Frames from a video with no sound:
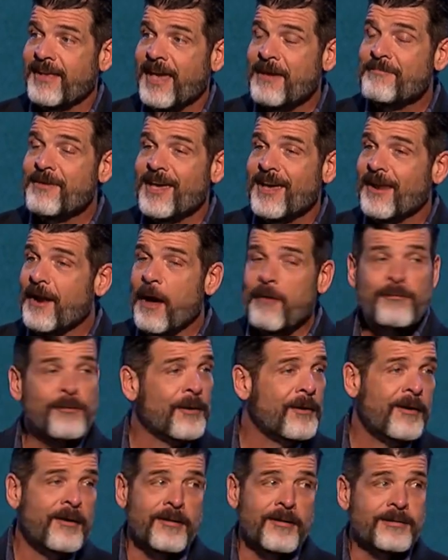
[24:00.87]
Amen. I've
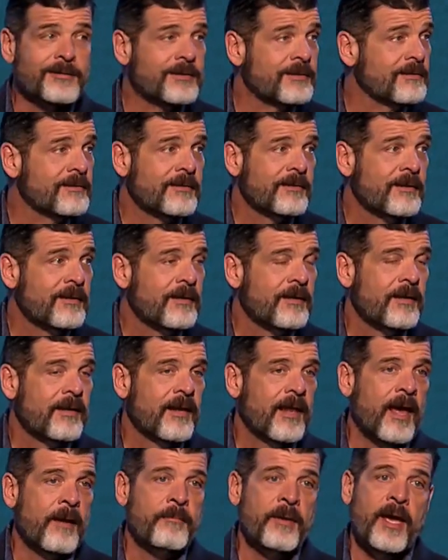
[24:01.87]
learned.
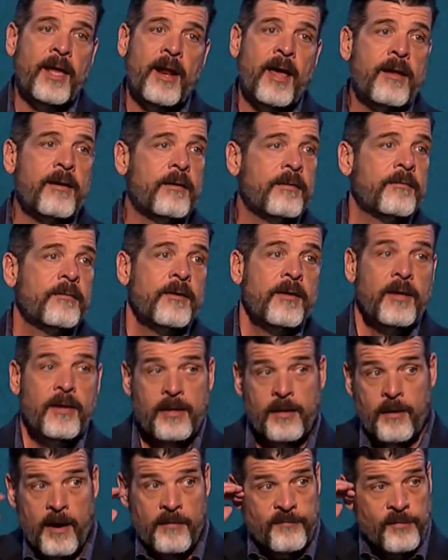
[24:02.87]
Like, man,
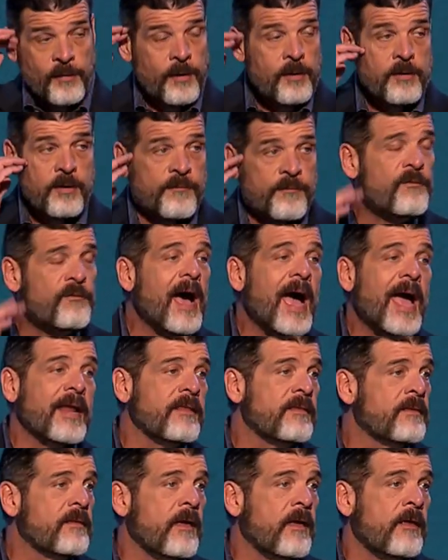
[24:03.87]
you know, I've learned to
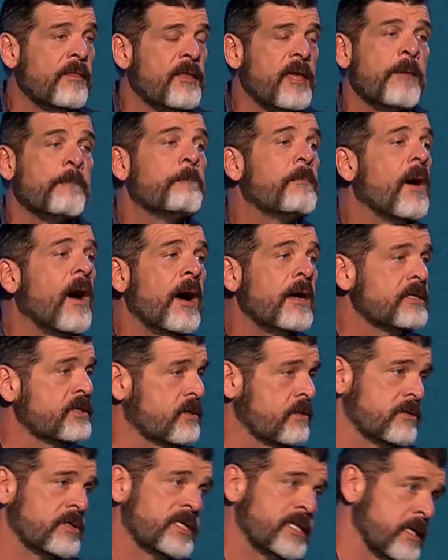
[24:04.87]
fight the
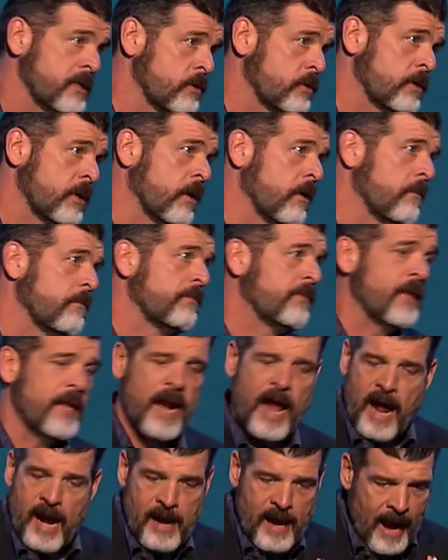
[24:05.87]
imposter syndrome
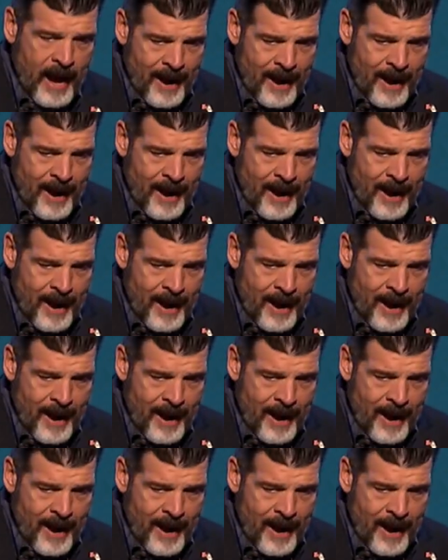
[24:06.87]
that I